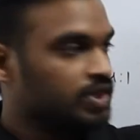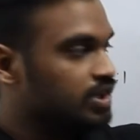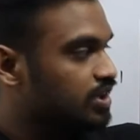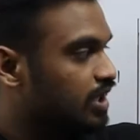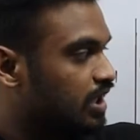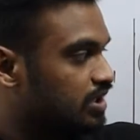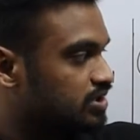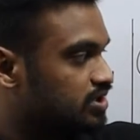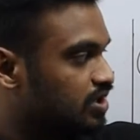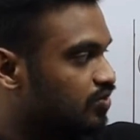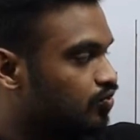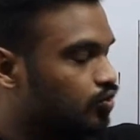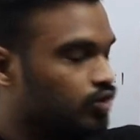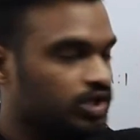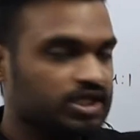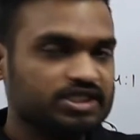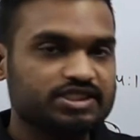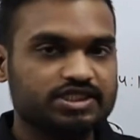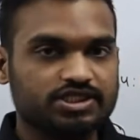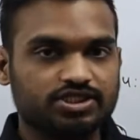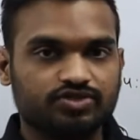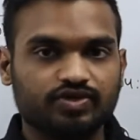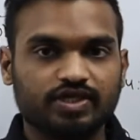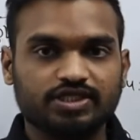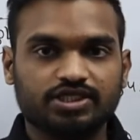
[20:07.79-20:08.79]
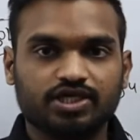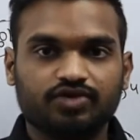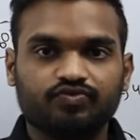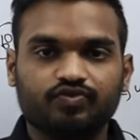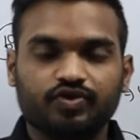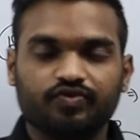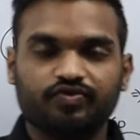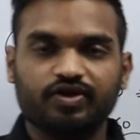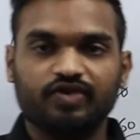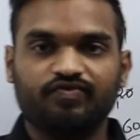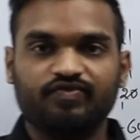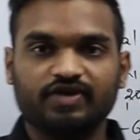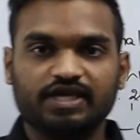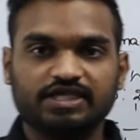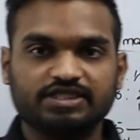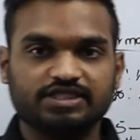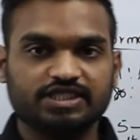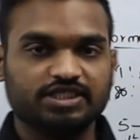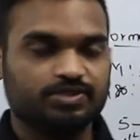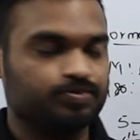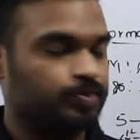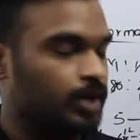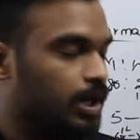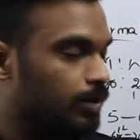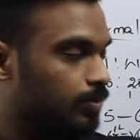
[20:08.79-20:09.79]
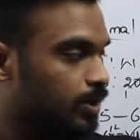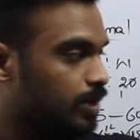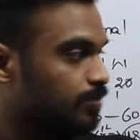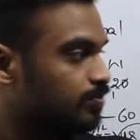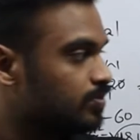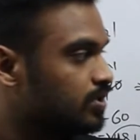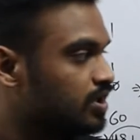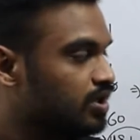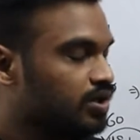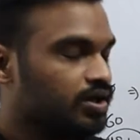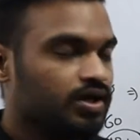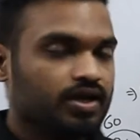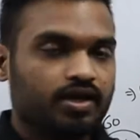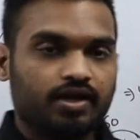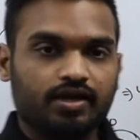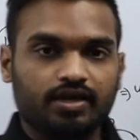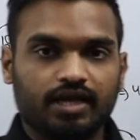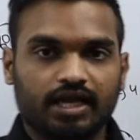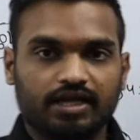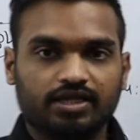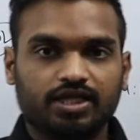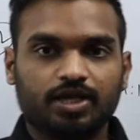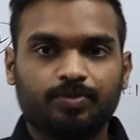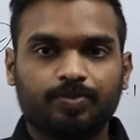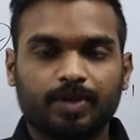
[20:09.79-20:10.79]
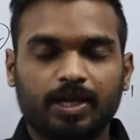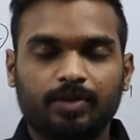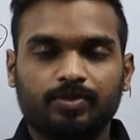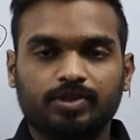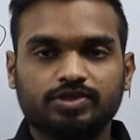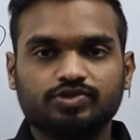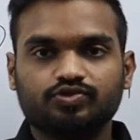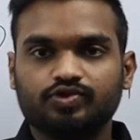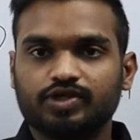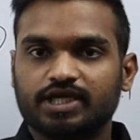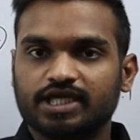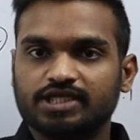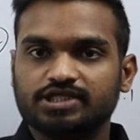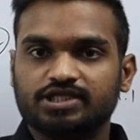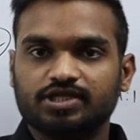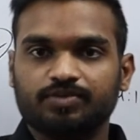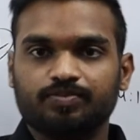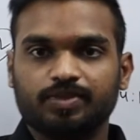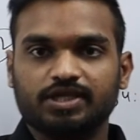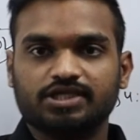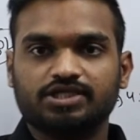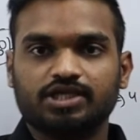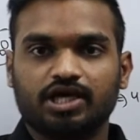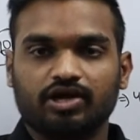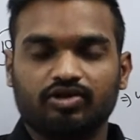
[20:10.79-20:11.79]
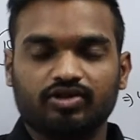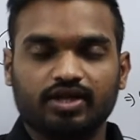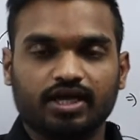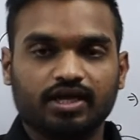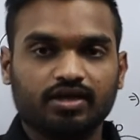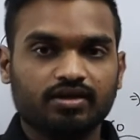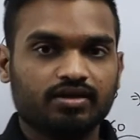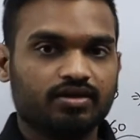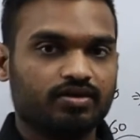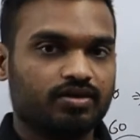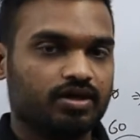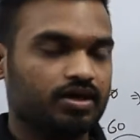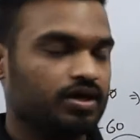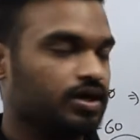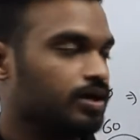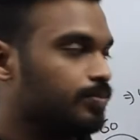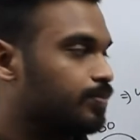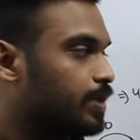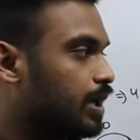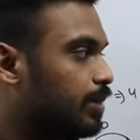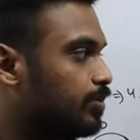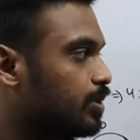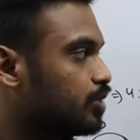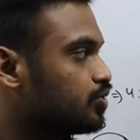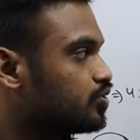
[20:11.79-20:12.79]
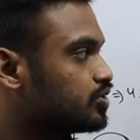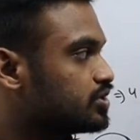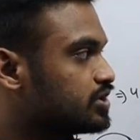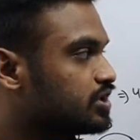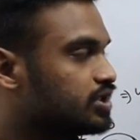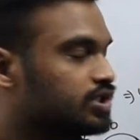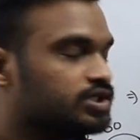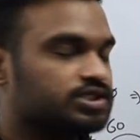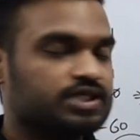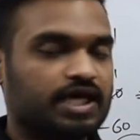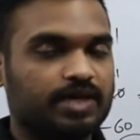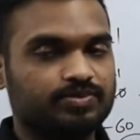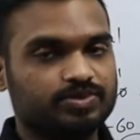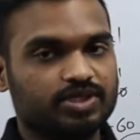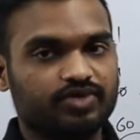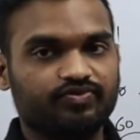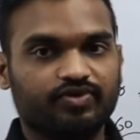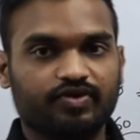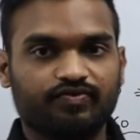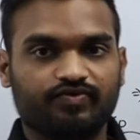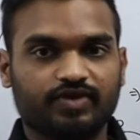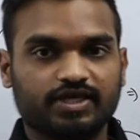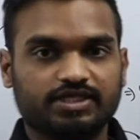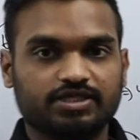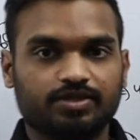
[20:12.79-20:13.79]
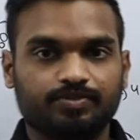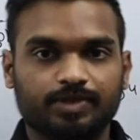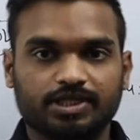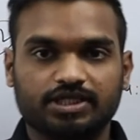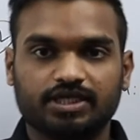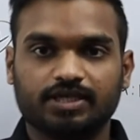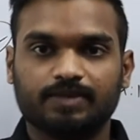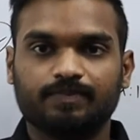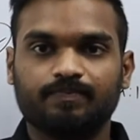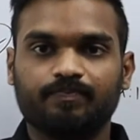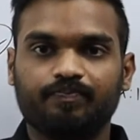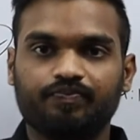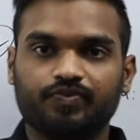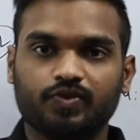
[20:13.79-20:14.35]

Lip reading: That's the only situation we will face this problem. In other problems we can simply solve the problem using this option verification method.